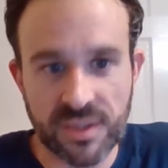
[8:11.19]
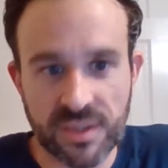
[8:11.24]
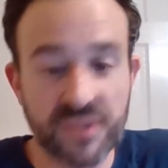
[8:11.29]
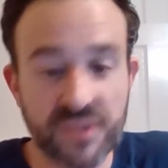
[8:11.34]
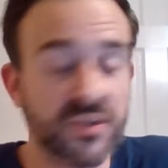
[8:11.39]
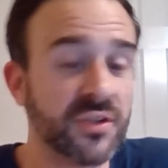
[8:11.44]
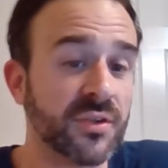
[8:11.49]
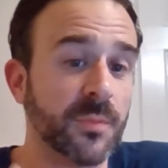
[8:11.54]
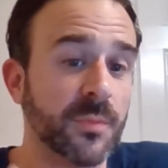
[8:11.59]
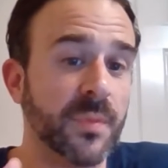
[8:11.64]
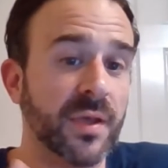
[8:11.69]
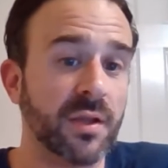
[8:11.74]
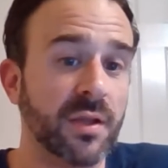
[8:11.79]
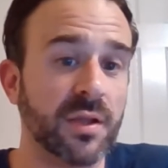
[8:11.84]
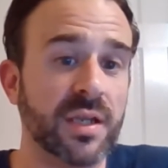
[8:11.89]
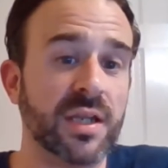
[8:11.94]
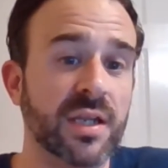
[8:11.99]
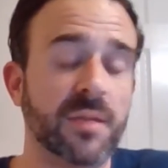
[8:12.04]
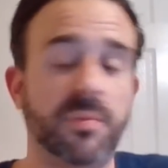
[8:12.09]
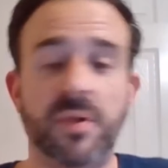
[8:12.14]
is his
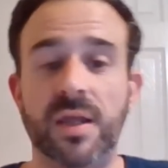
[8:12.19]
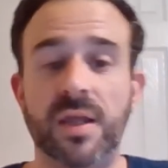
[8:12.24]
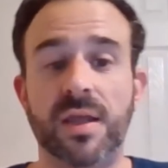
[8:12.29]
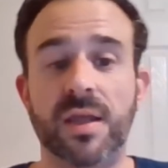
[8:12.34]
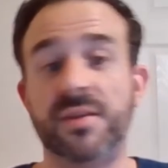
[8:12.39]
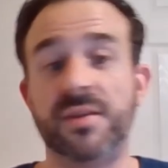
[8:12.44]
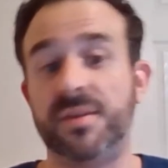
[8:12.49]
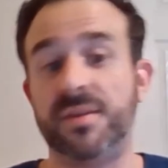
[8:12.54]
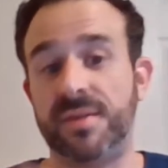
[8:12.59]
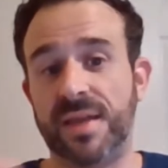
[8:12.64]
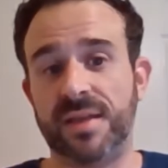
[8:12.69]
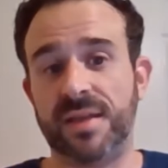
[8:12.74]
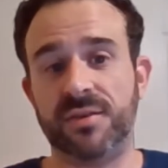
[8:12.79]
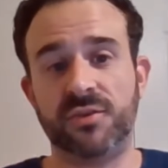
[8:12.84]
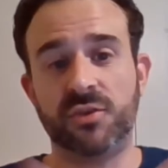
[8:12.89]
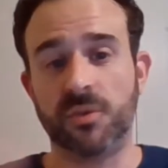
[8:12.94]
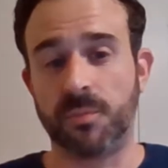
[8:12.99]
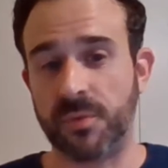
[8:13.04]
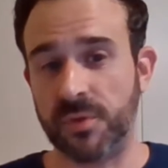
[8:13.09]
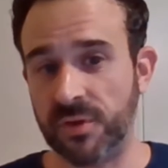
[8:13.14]
ability to play, again,
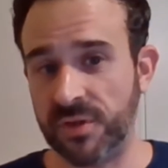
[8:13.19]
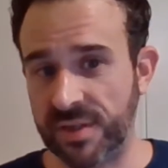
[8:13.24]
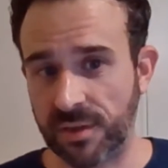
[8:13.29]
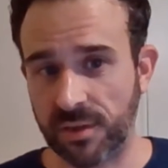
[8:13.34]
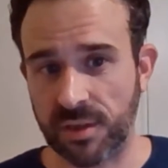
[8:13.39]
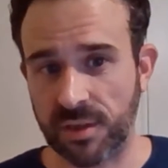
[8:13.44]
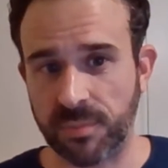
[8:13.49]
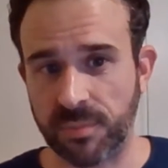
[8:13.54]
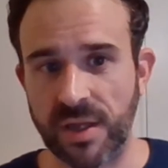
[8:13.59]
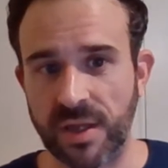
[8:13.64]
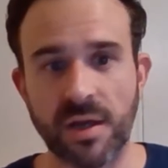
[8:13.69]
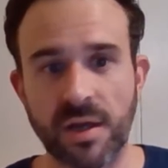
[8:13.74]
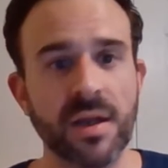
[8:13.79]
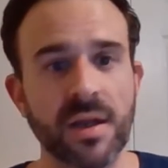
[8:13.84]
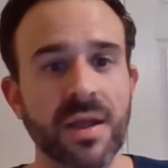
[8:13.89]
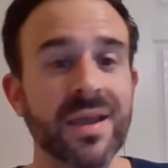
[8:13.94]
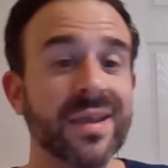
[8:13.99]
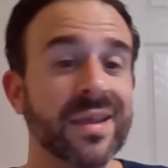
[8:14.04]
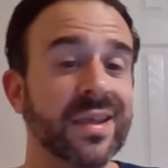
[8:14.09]
super utility player.